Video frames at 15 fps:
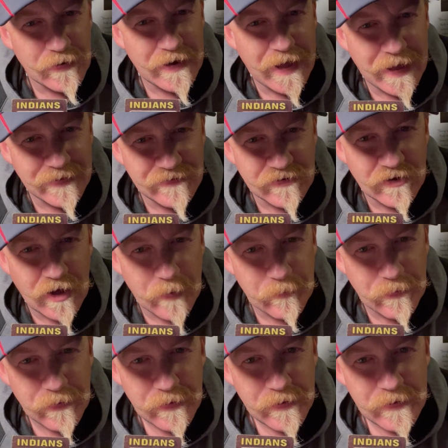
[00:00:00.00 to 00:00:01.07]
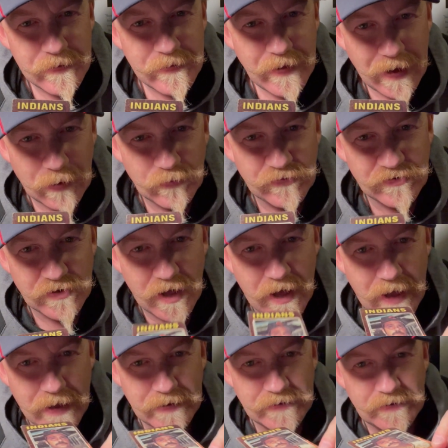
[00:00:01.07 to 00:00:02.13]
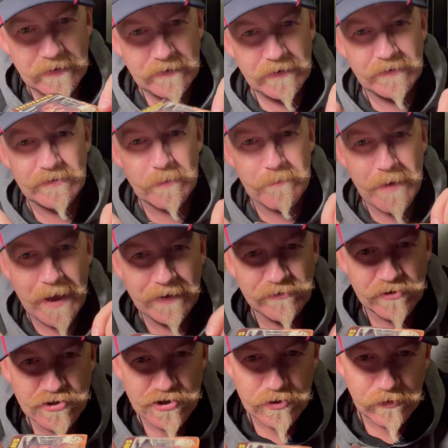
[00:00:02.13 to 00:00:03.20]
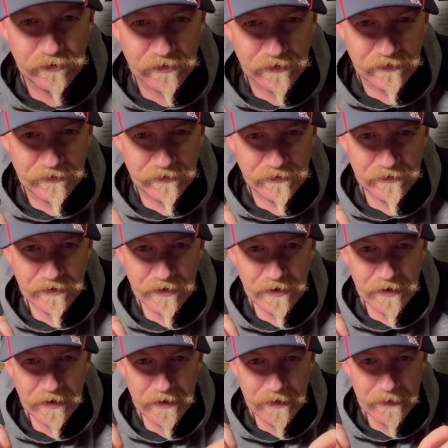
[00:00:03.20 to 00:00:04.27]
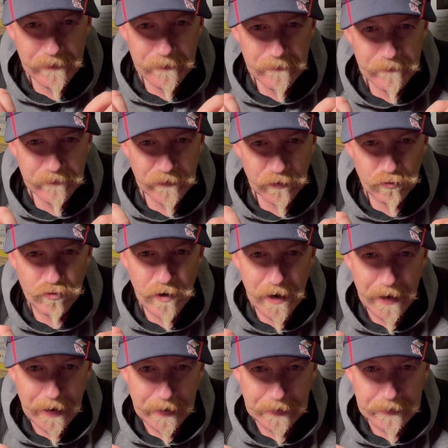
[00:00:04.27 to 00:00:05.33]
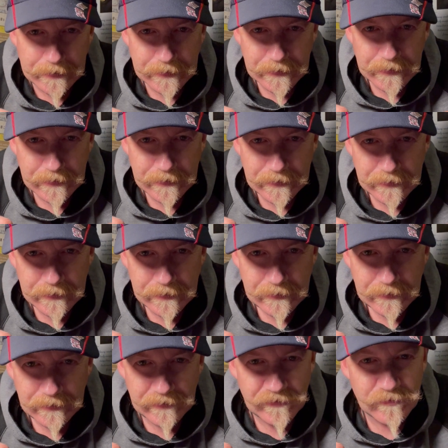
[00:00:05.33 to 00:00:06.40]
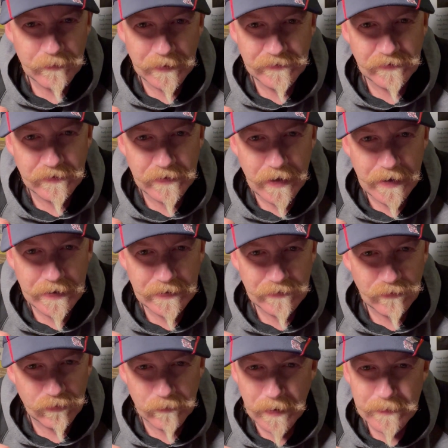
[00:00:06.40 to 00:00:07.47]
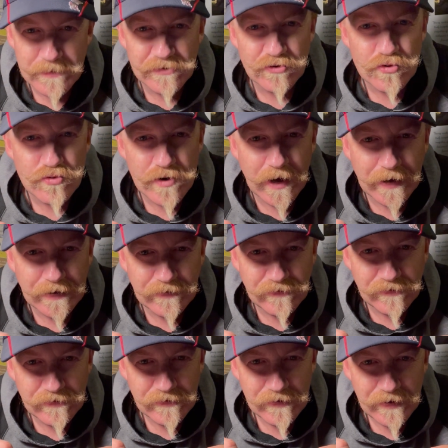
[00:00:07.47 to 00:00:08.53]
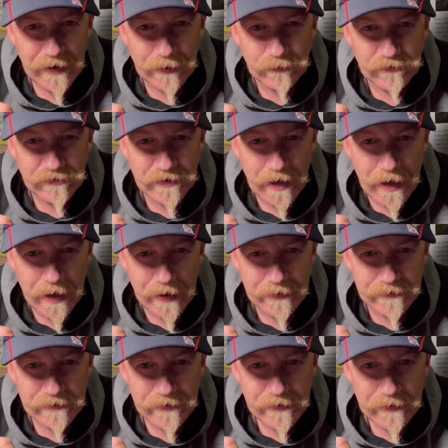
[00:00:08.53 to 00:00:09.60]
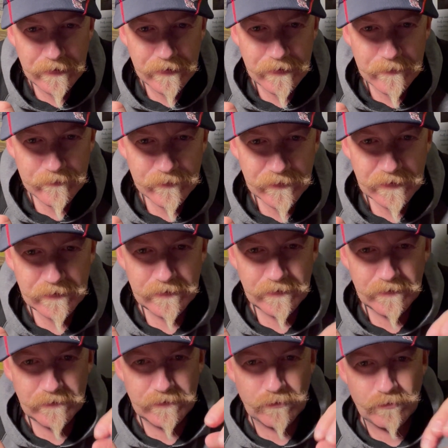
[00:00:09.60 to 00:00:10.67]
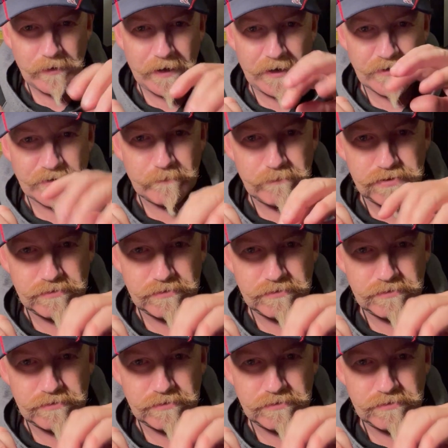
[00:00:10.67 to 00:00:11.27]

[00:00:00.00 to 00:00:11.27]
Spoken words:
it ended up outside in the Massachusetts rain. And it spent a night, or maybe 2 nights, outside. The rain just